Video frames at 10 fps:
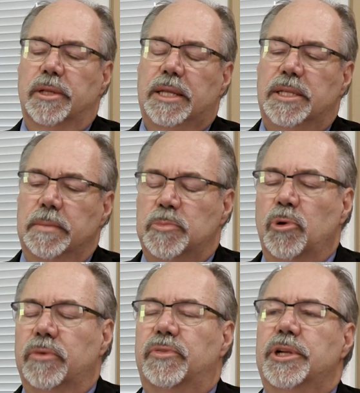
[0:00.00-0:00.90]
So that seems
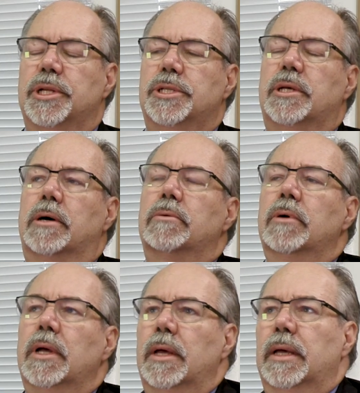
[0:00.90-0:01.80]
more efficient.
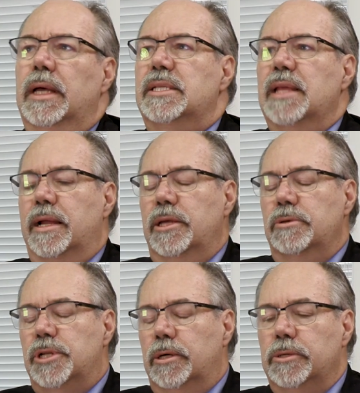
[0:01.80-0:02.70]
So it's not a
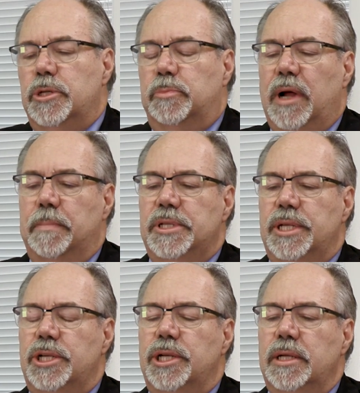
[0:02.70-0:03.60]
user loser
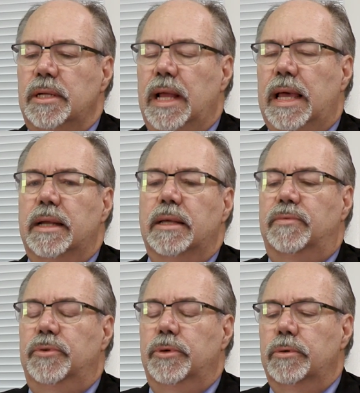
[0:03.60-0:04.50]
proposition, and
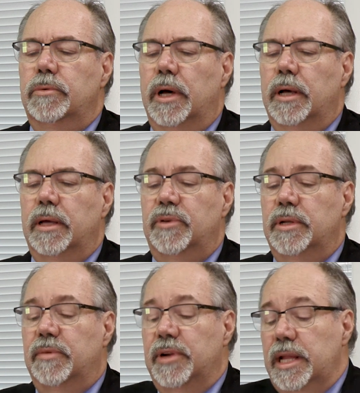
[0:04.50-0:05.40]
if you uh, if you
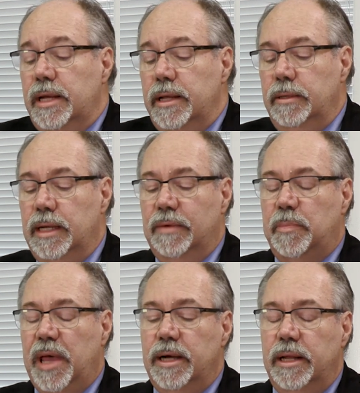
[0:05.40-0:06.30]
never need it, you
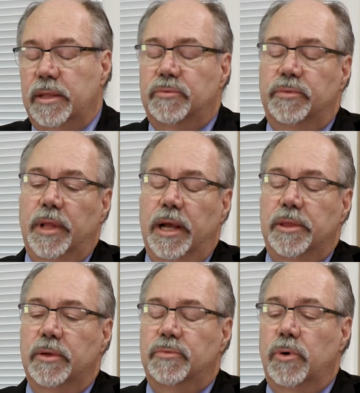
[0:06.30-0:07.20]
never paid any,
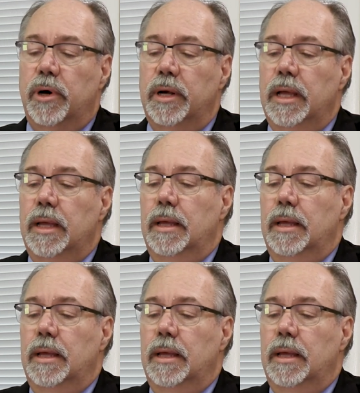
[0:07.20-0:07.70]
anything for it.